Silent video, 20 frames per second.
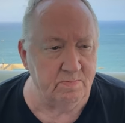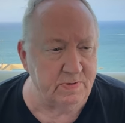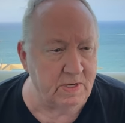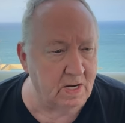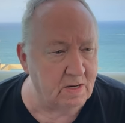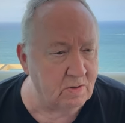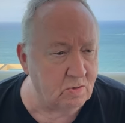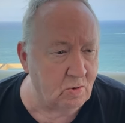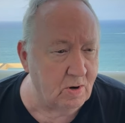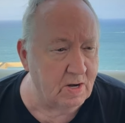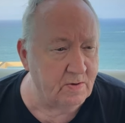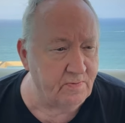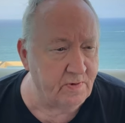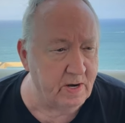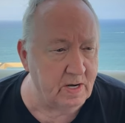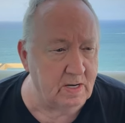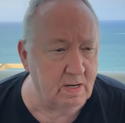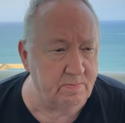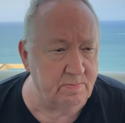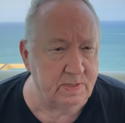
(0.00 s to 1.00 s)
quite
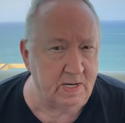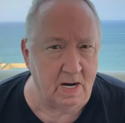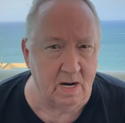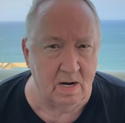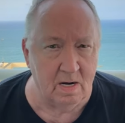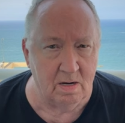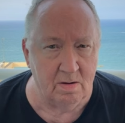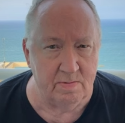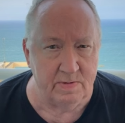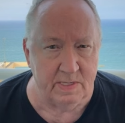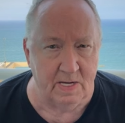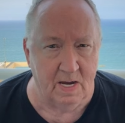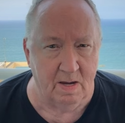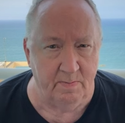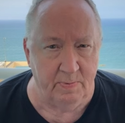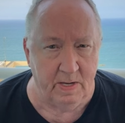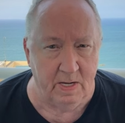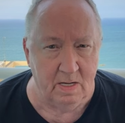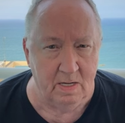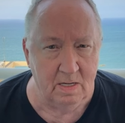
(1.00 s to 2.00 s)
frankly I'm tired of
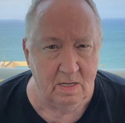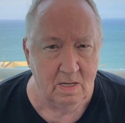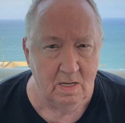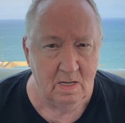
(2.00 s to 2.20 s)
typing.